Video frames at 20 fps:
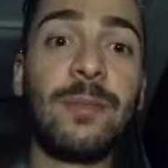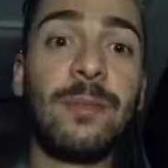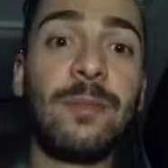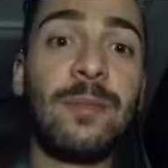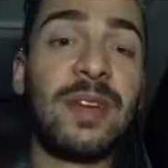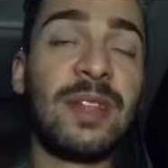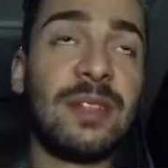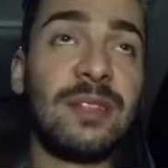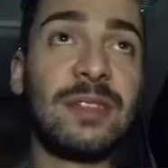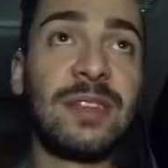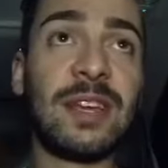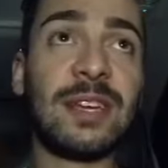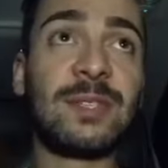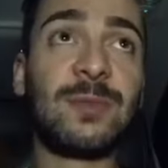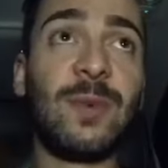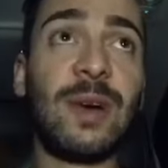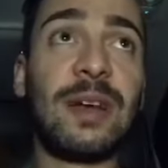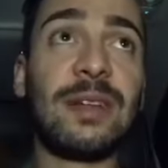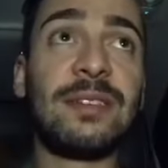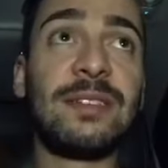But guess
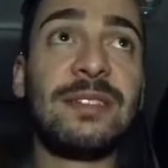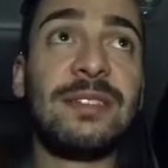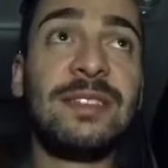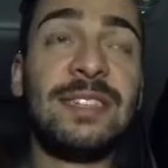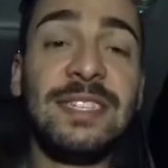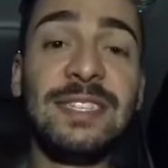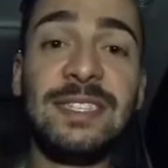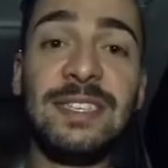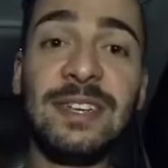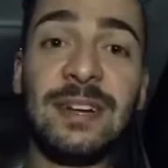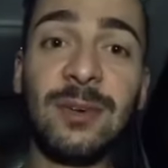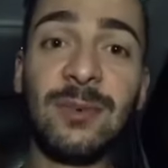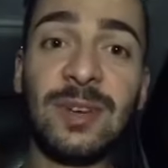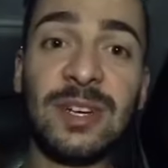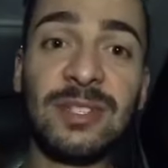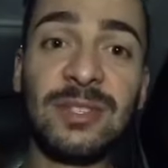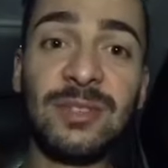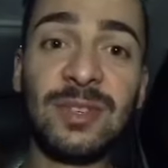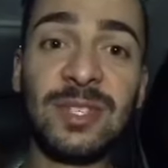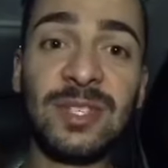what? This year
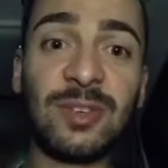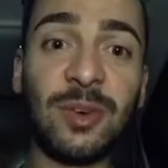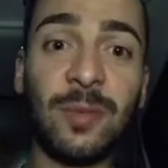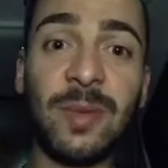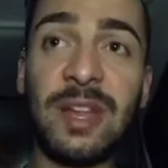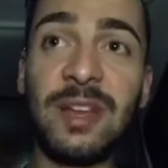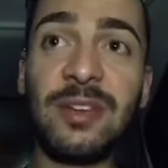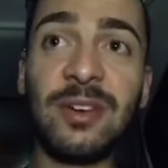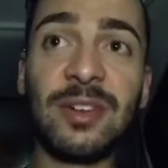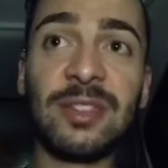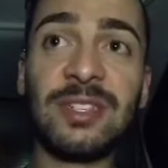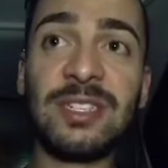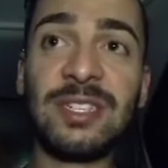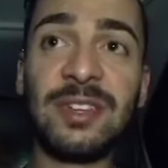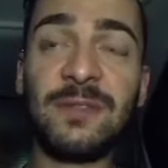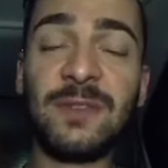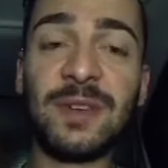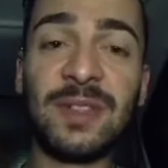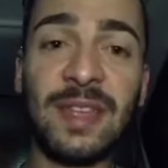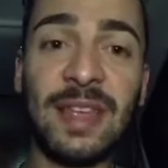we're doing so many other
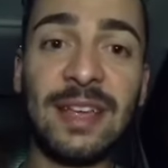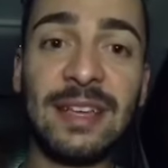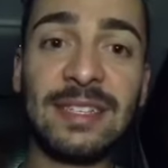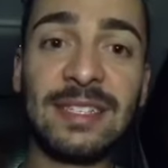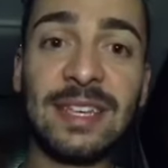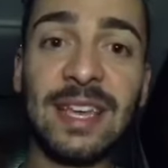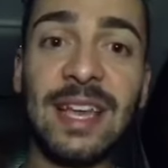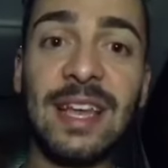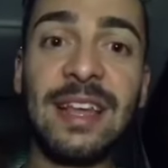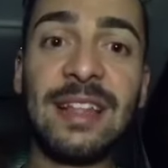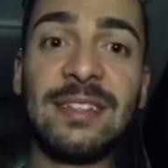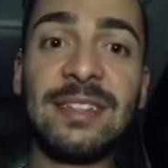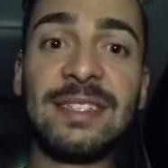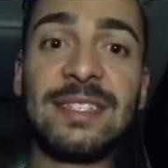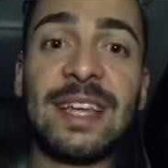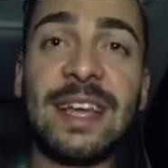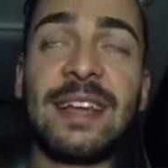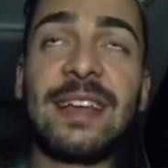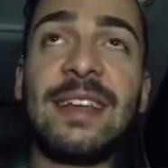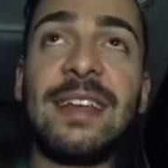different things. The
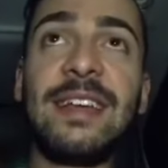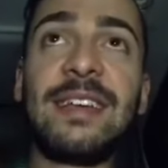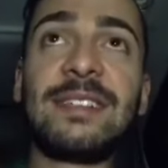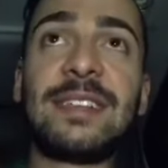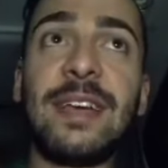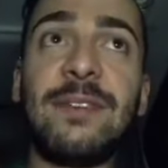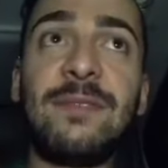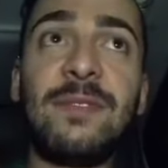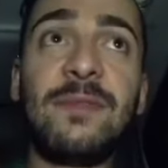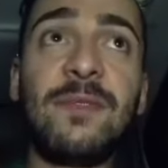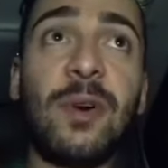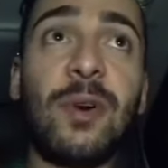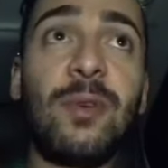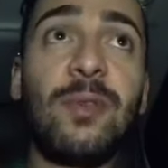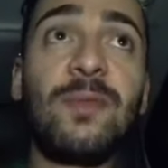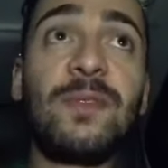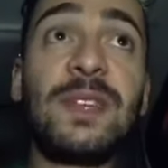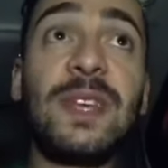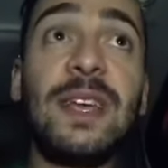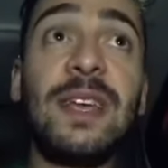techniques have
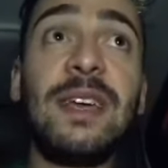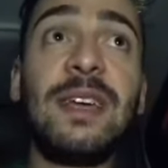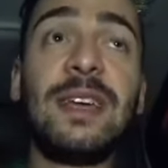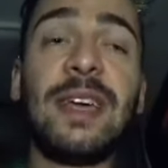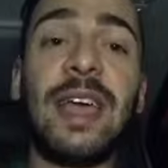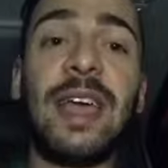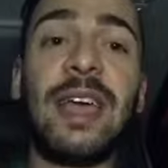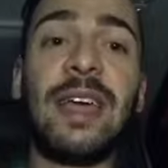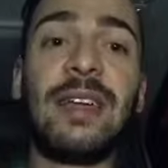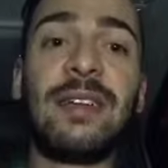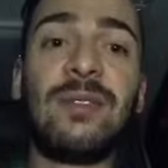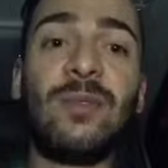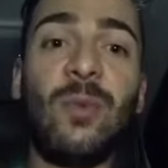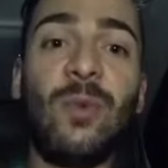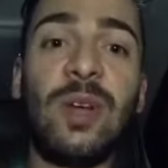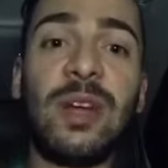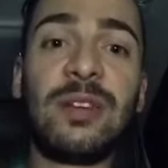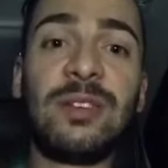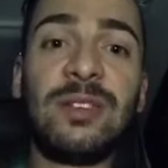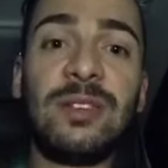evolved, and
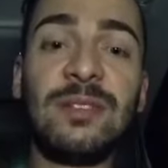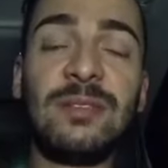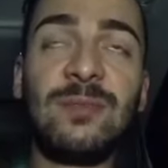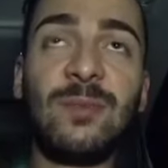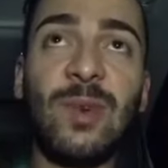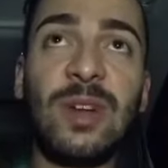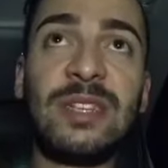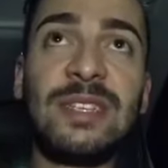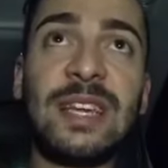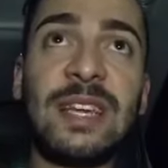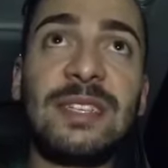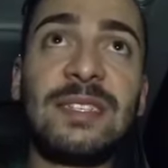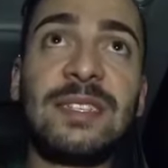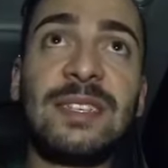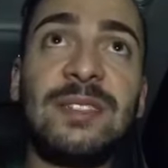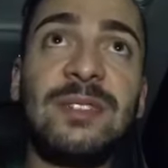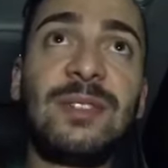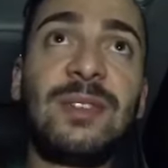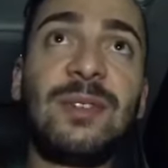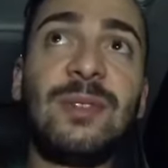we're
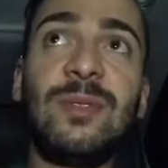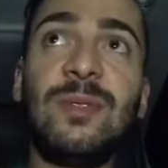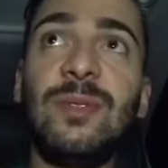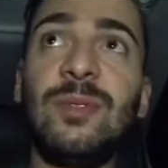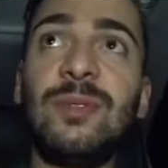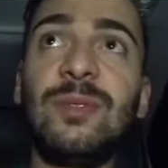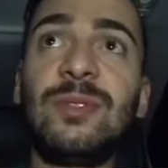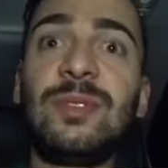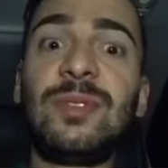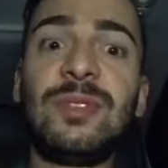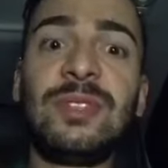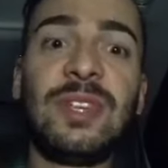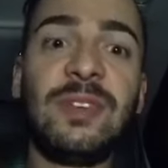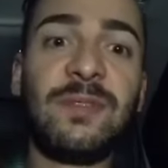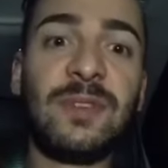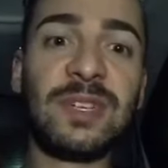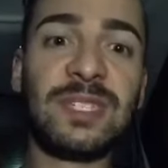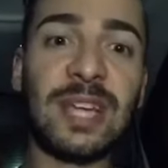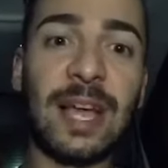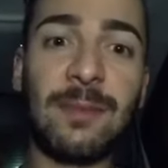dancing to
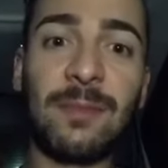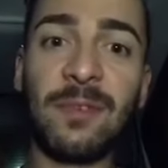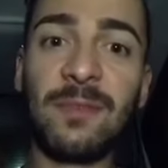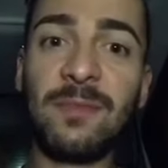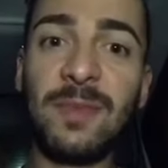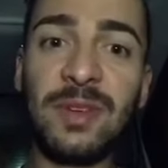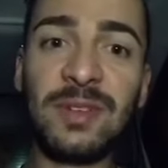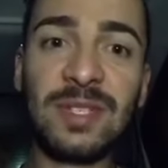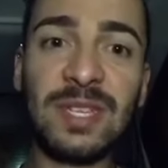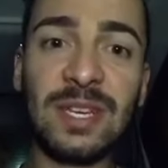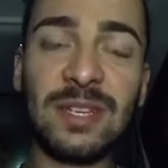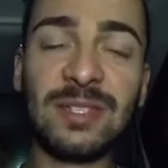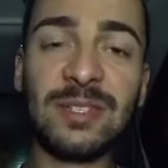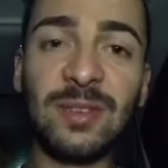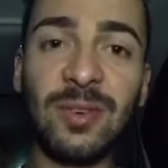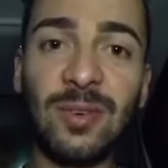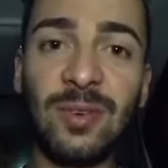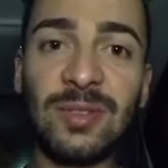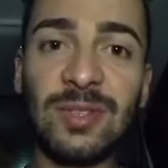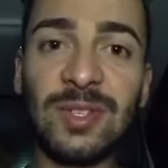different type of music.
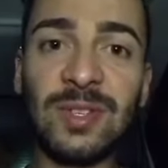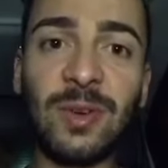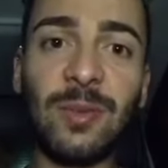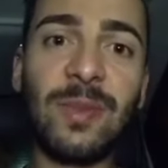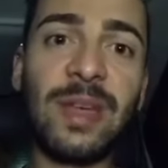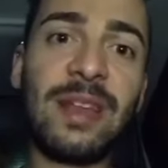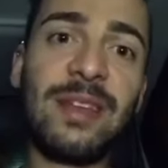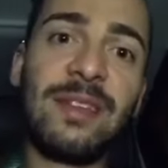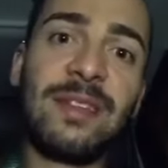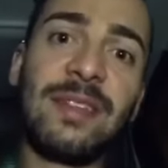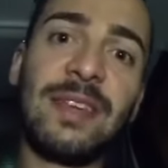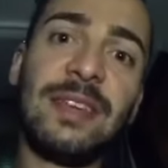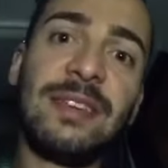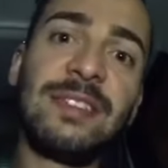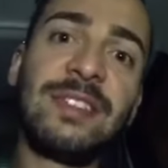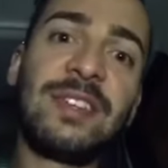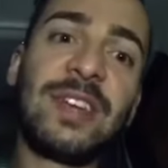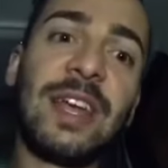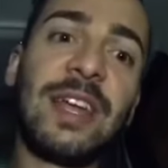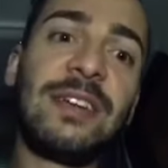So many
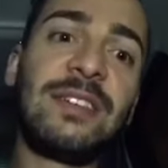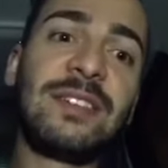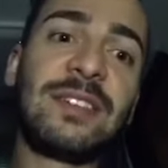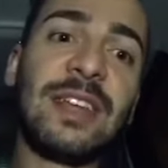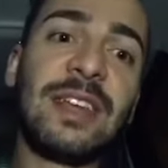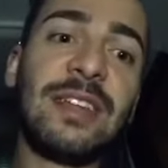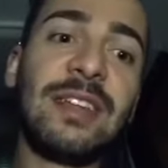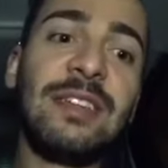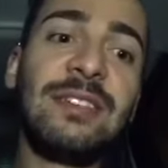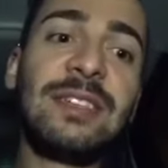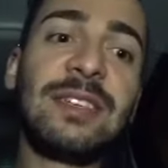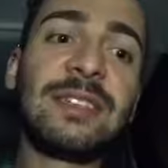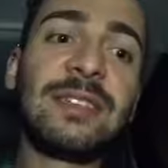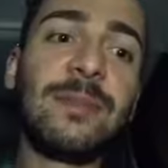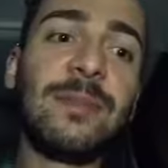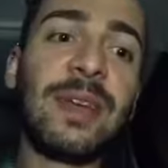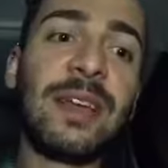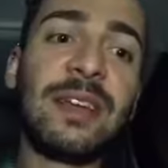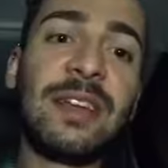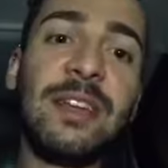things change that it
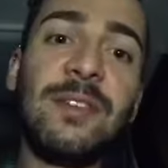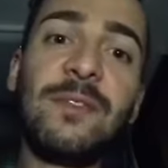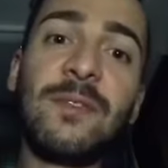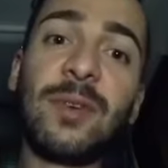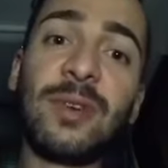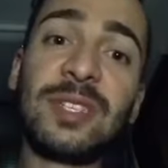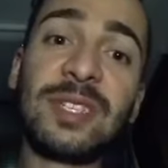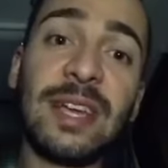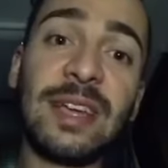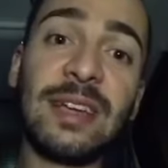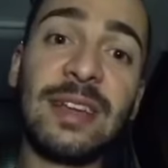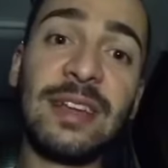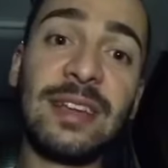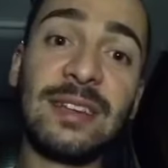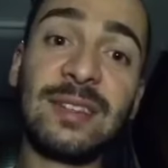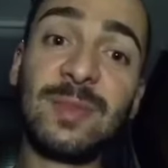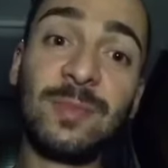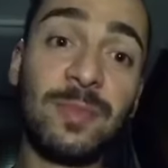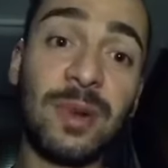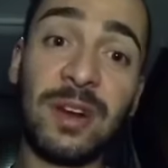doesn't matter if your technique
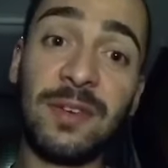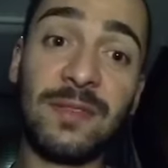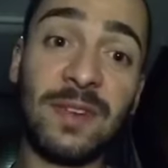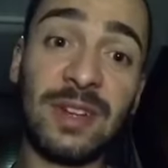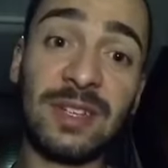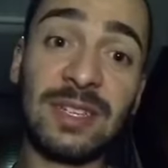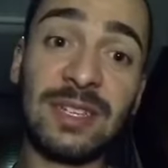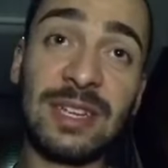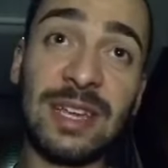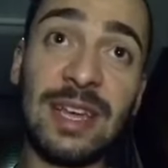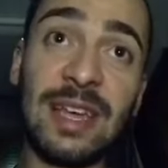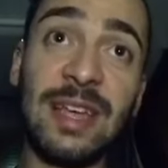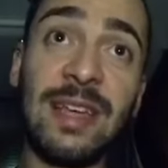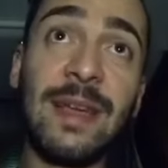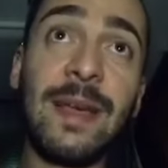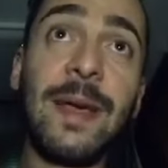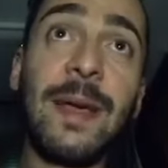is perfect today